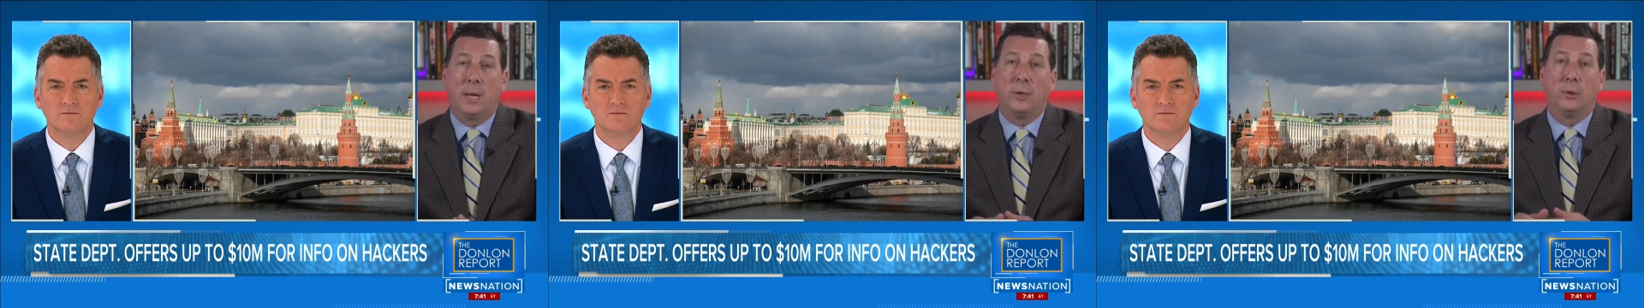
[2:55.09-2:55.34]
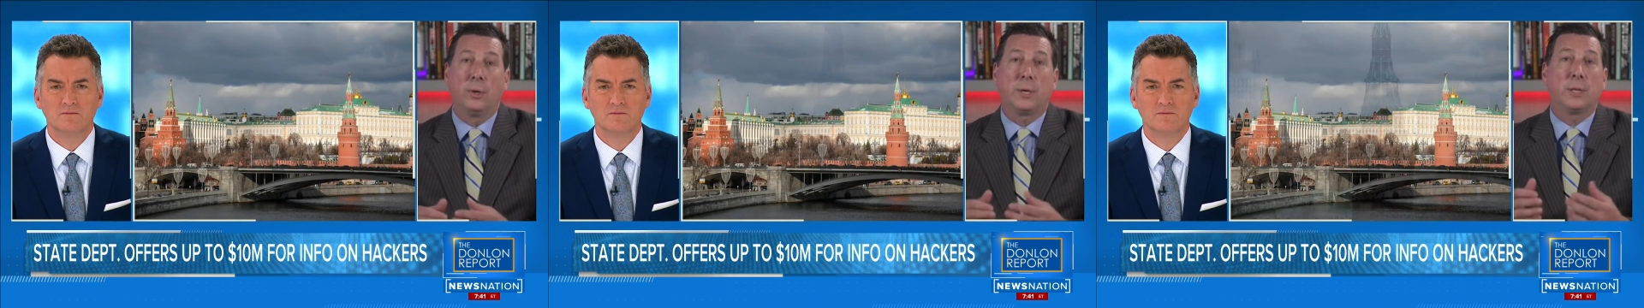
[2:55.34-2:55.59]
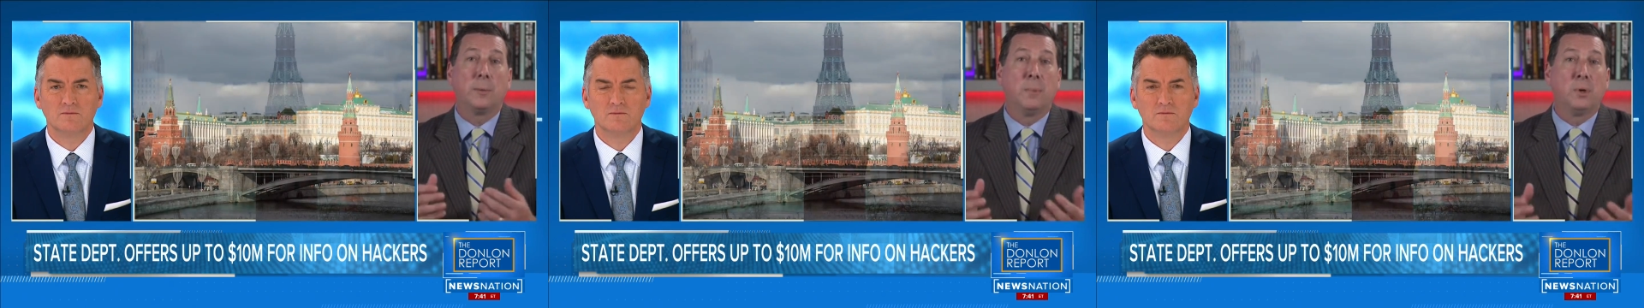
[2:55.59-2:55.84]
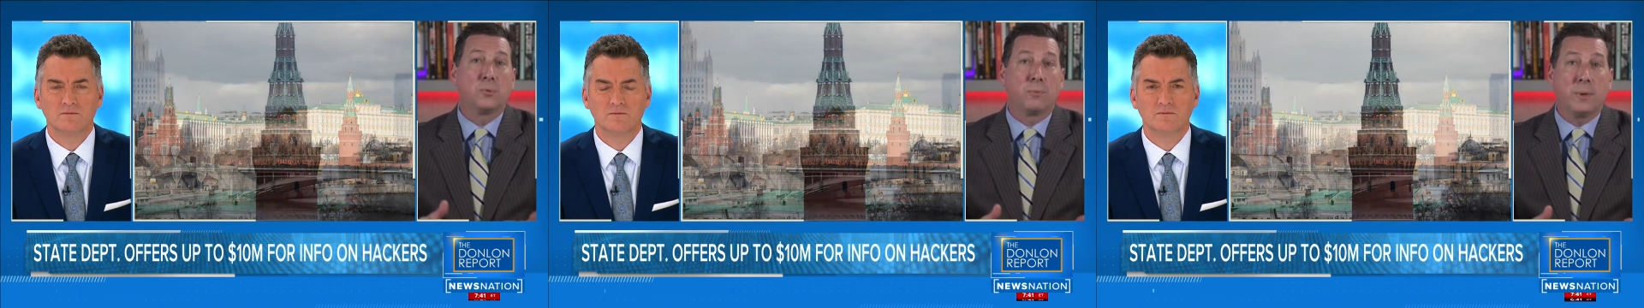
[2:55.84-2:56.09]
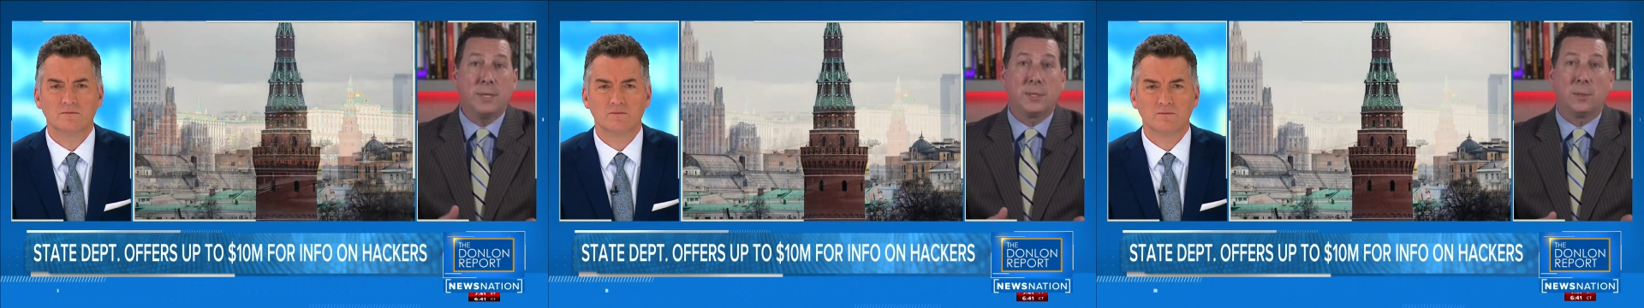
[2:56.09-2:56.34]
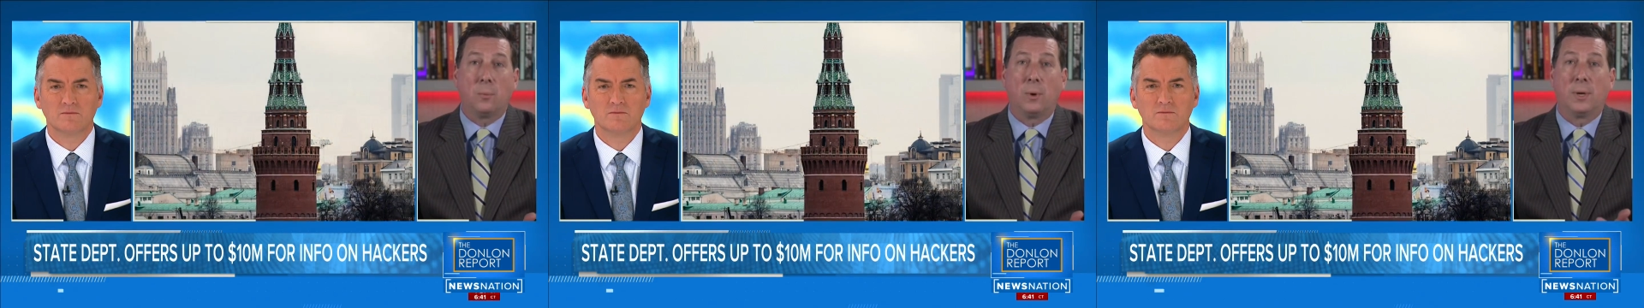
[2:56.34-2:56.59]
Speaker 1: You look at the most
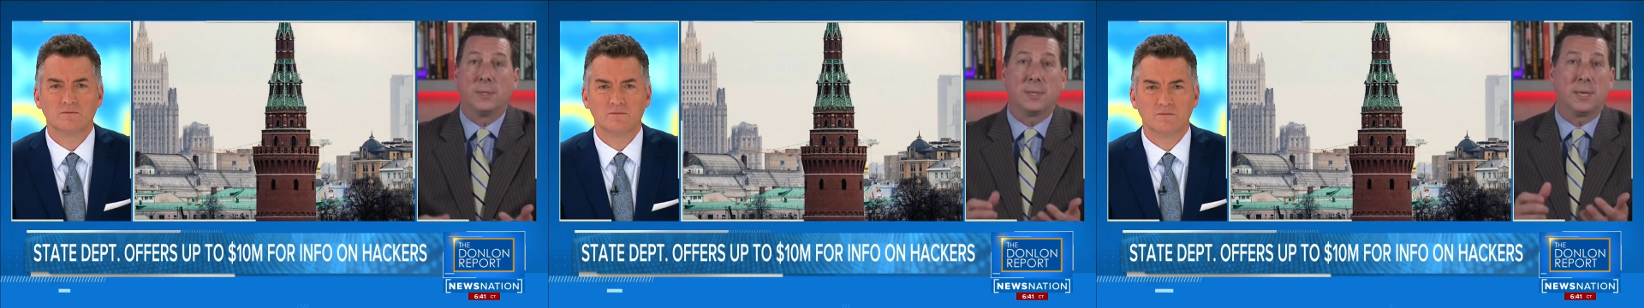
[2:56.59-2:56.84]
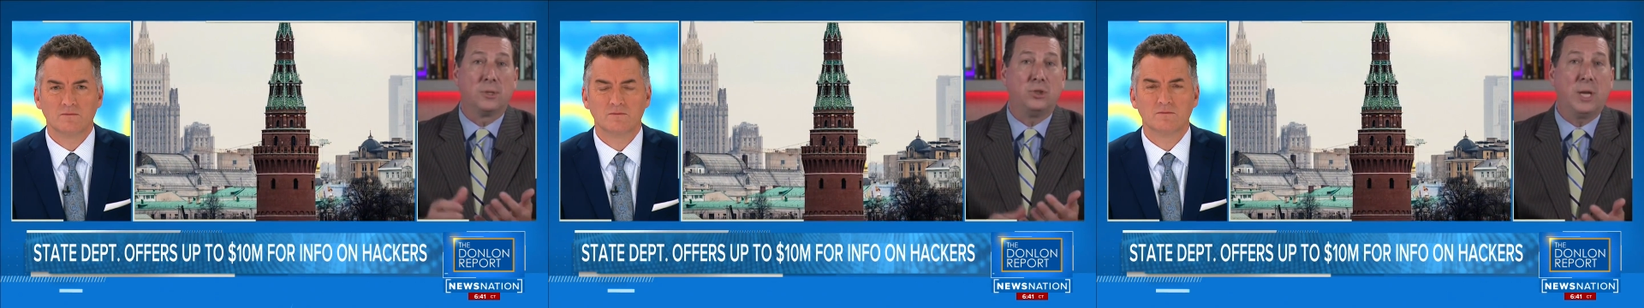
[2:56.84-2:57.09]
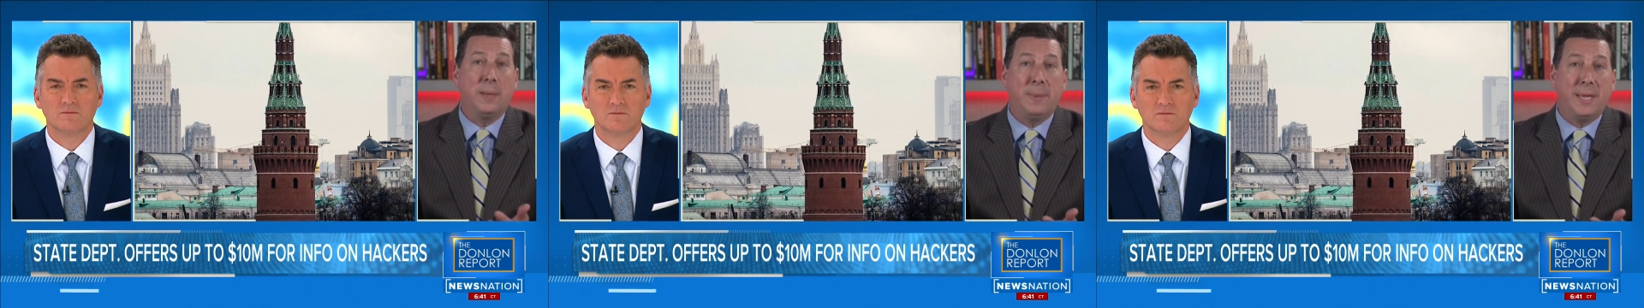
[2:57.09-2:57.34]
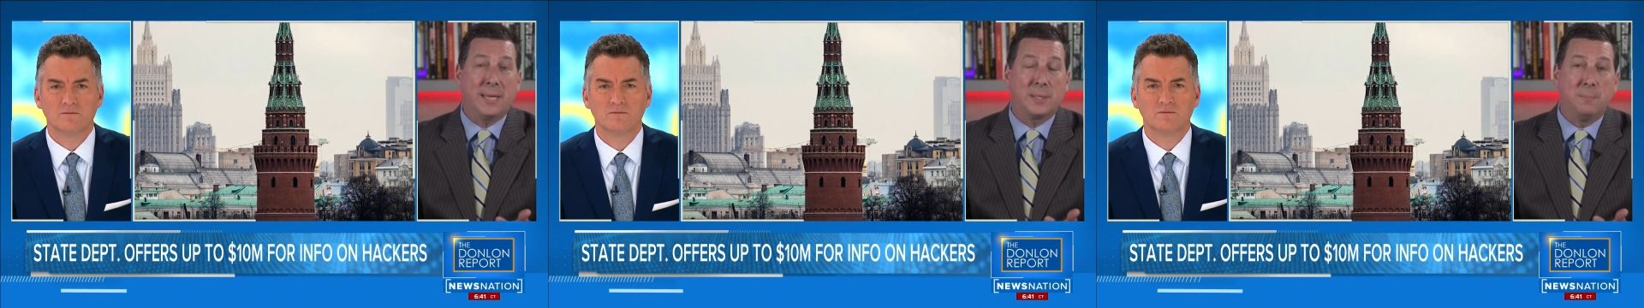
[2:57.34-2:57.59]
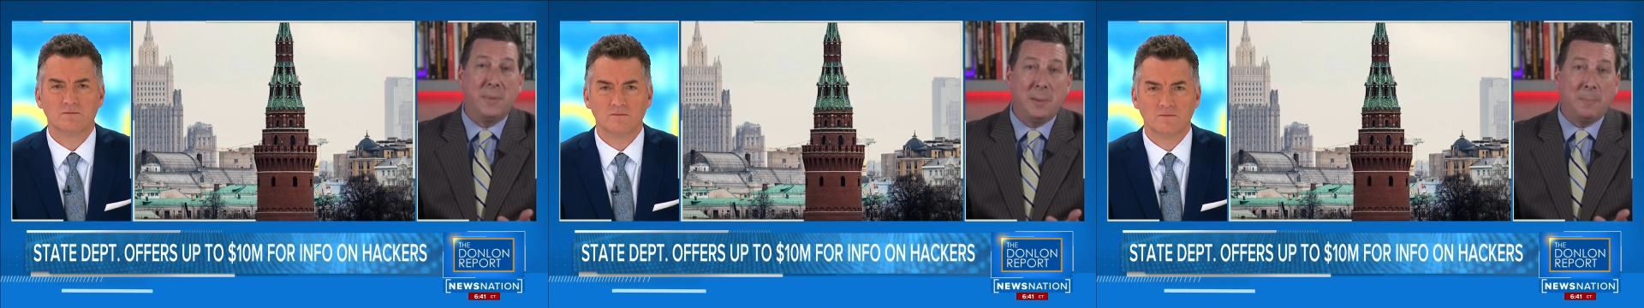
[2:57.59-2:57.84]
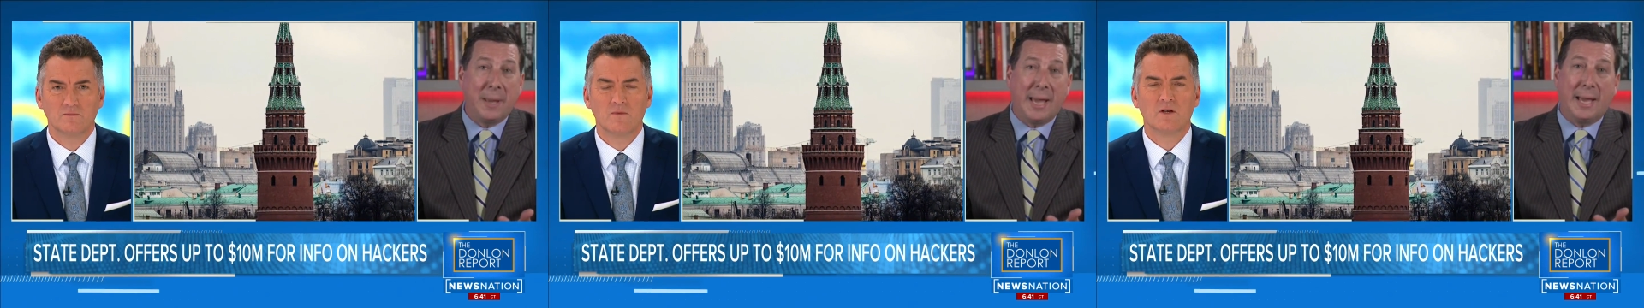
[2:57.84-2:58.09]
recent ones, uh, JBS
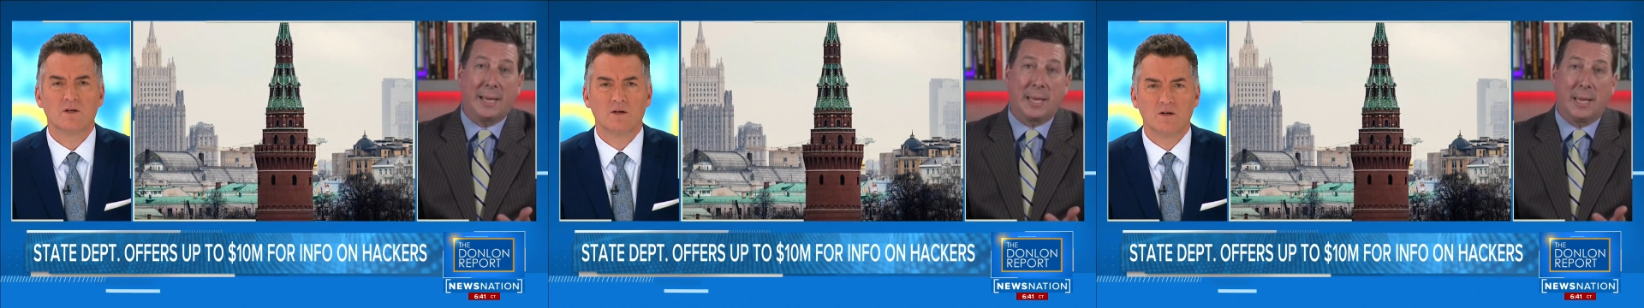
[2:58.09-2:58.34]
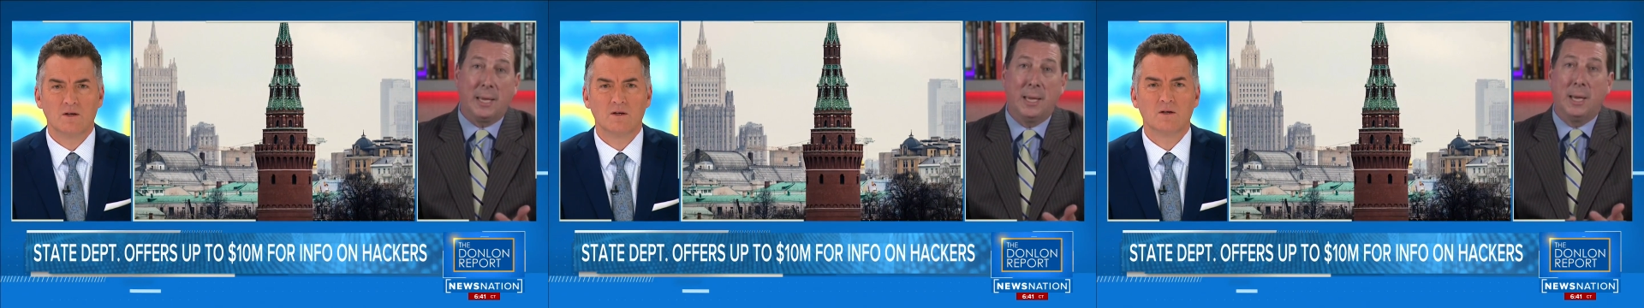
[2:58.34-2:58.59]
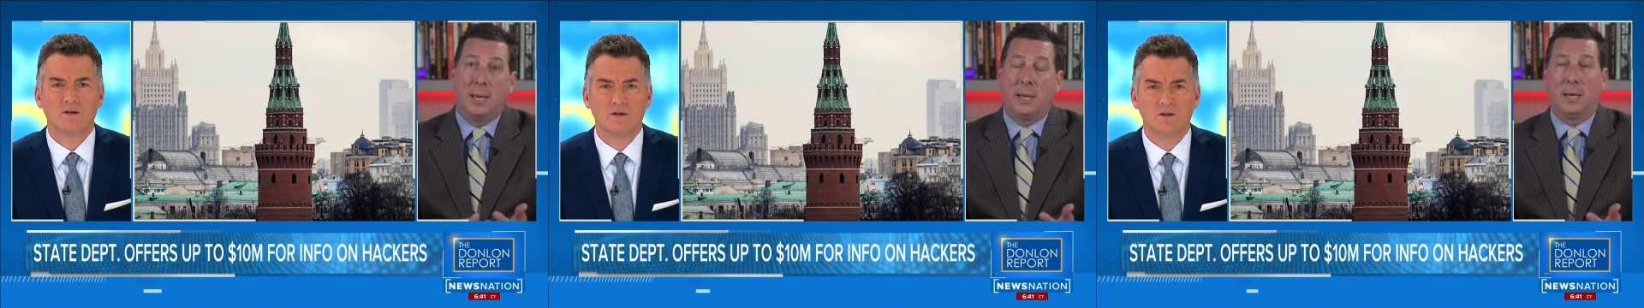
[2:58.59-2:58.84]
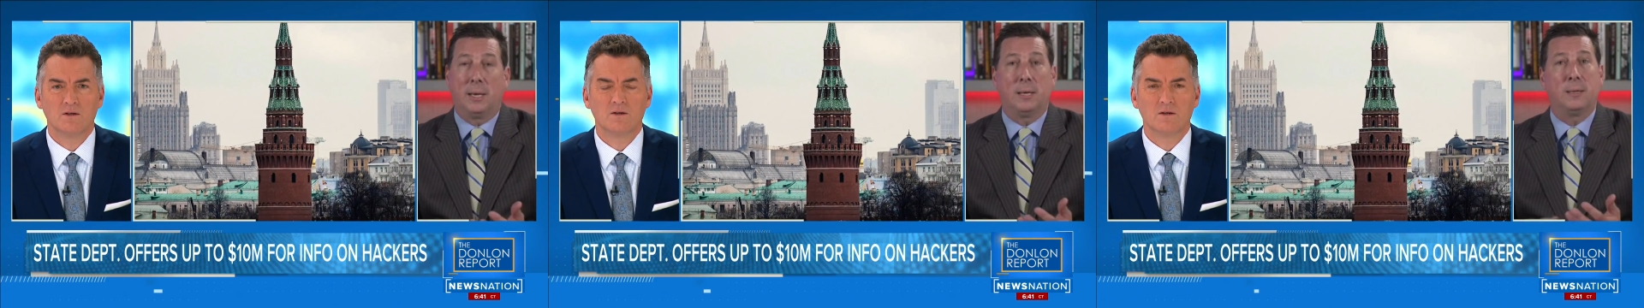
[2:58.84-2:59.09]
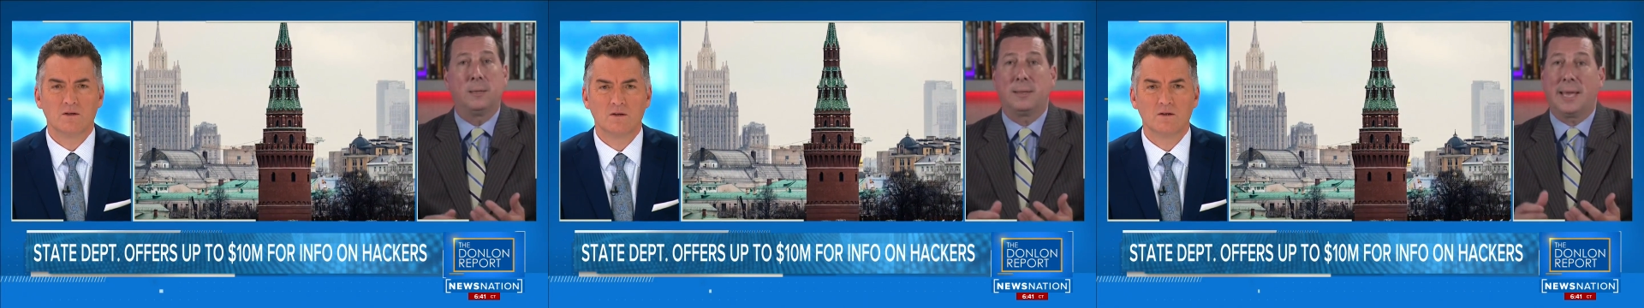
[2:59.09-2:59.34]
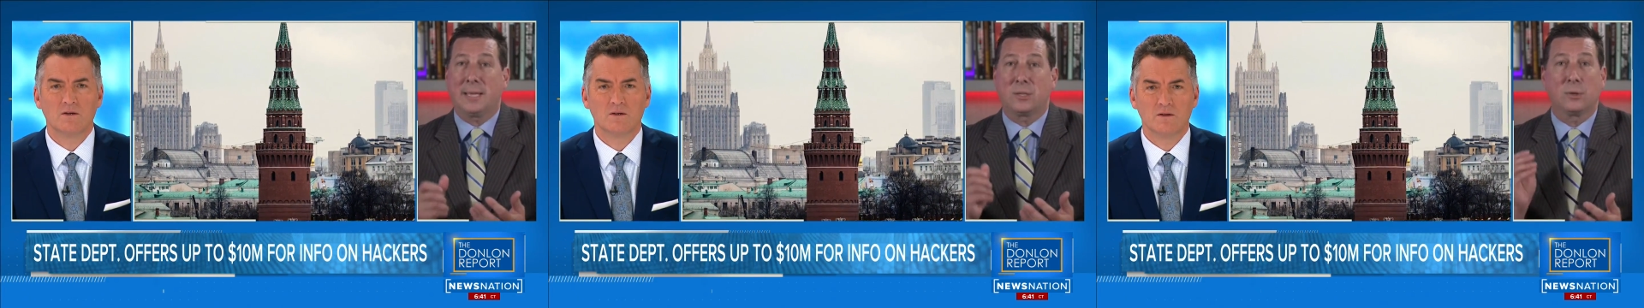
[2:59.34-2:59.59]
Meatpacking. Uh,
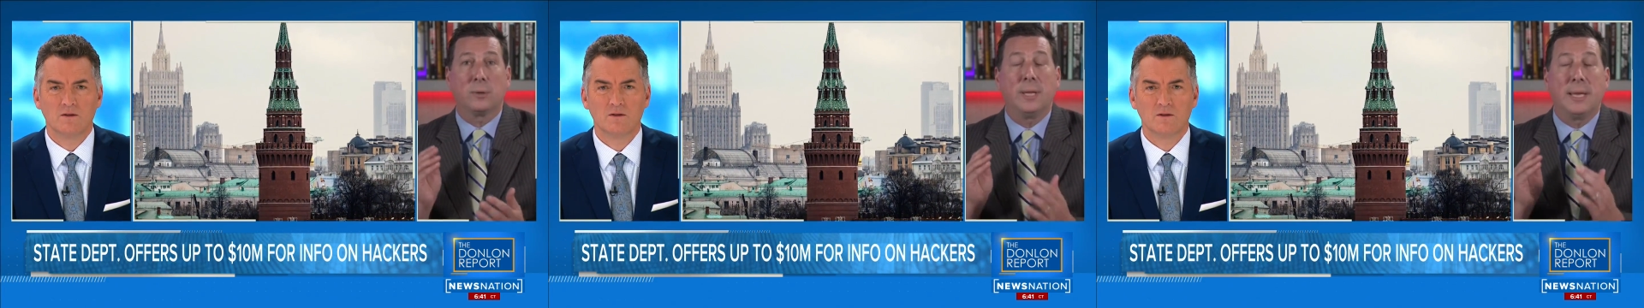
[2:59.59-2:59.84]
That's certainly,